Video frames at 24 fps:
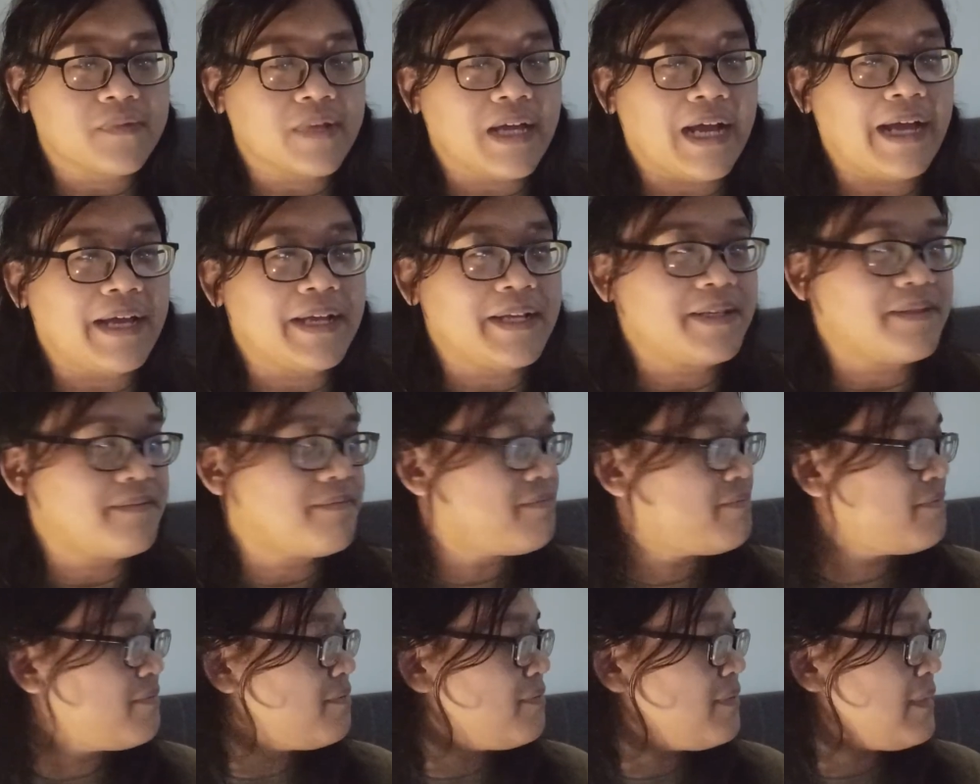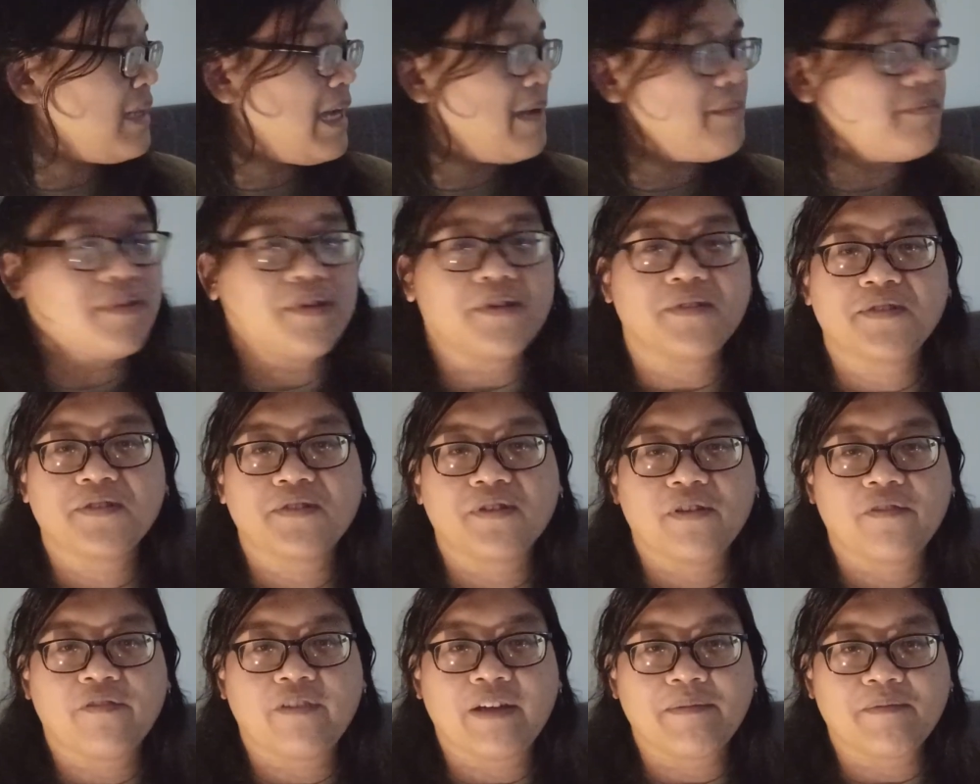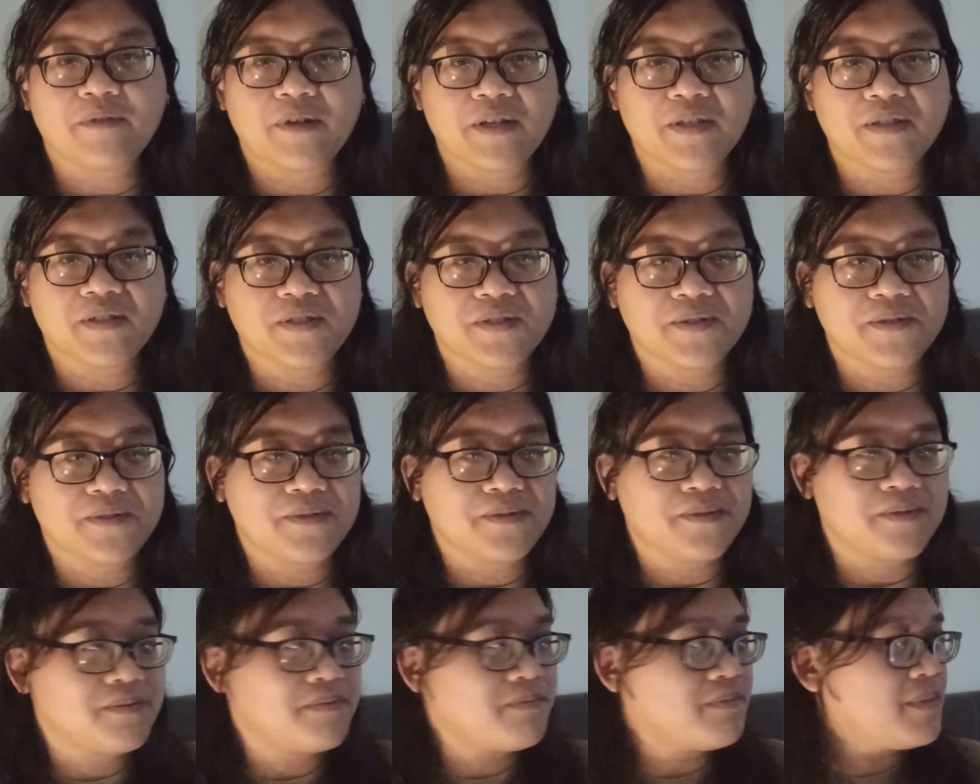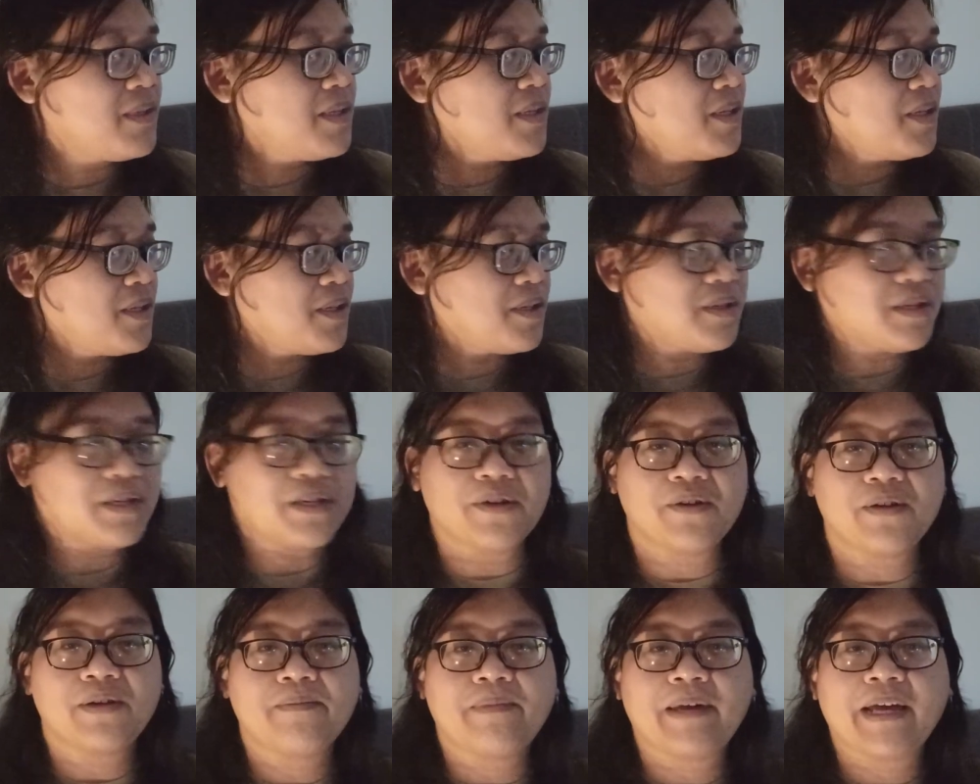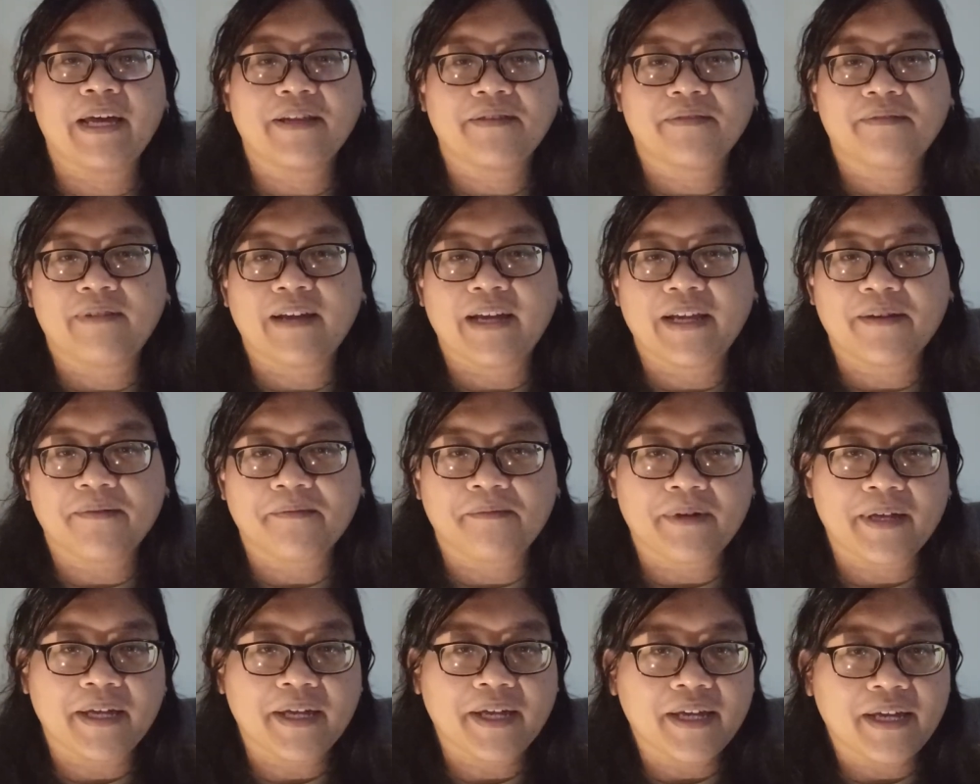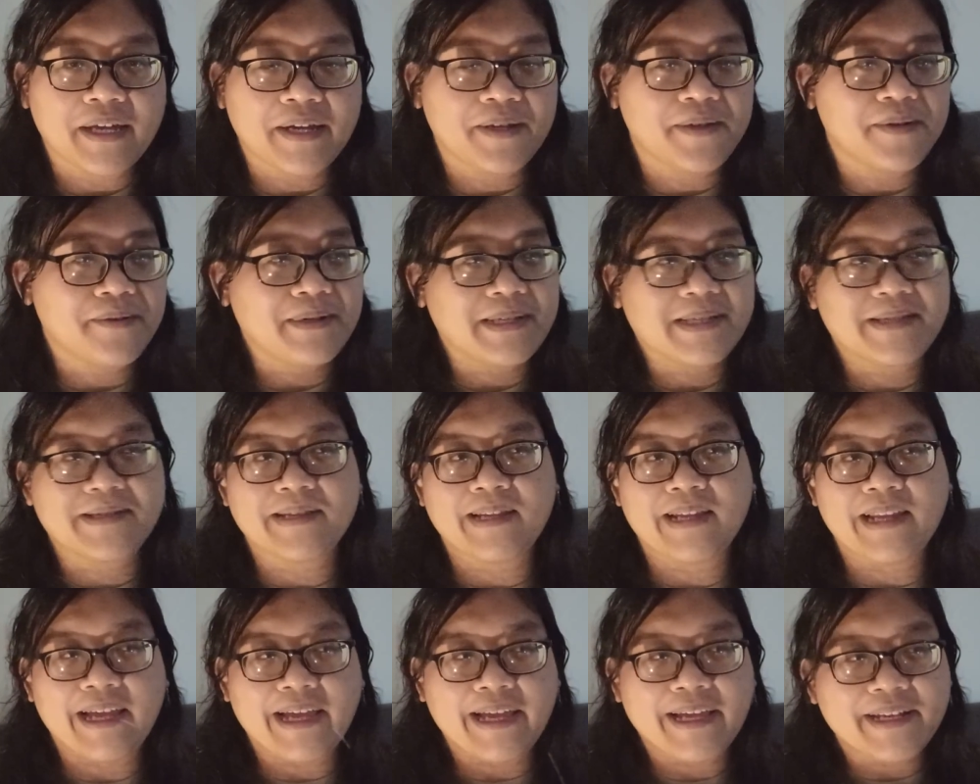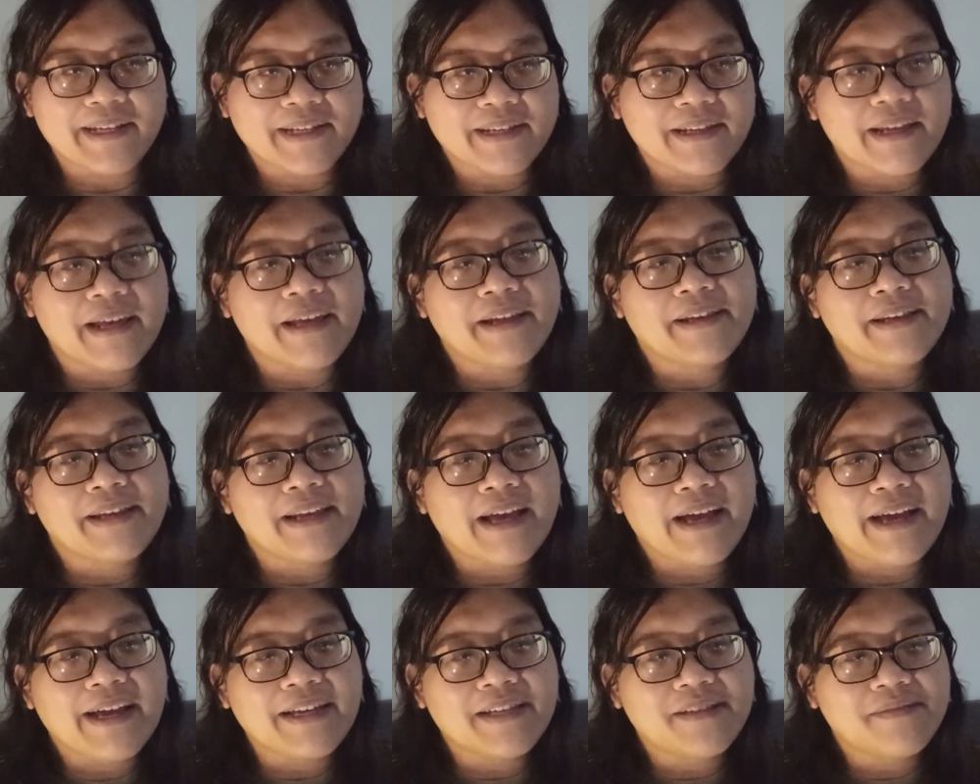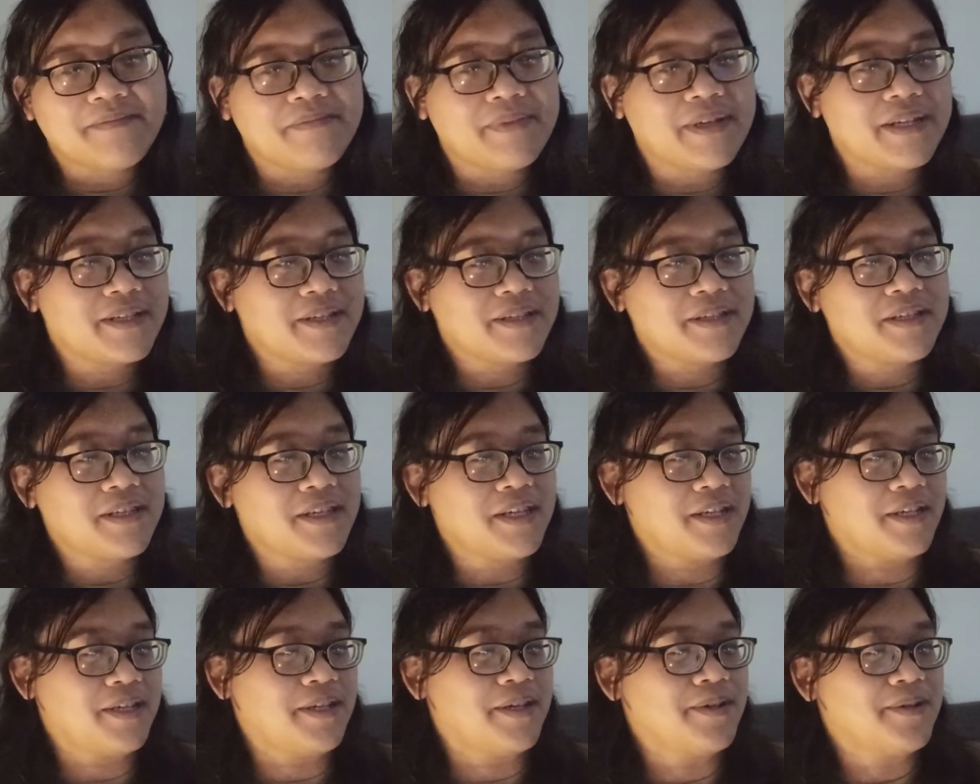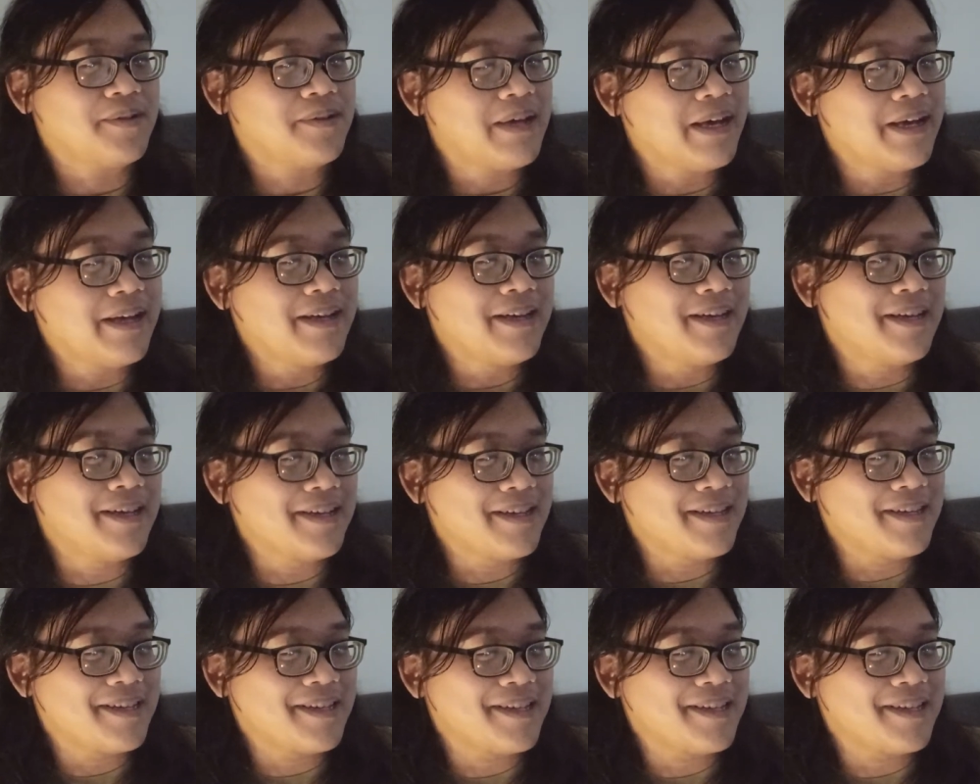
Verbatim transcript: I, I'm not sure if I'm going to go to bed right away. I know it's late at night, but you know,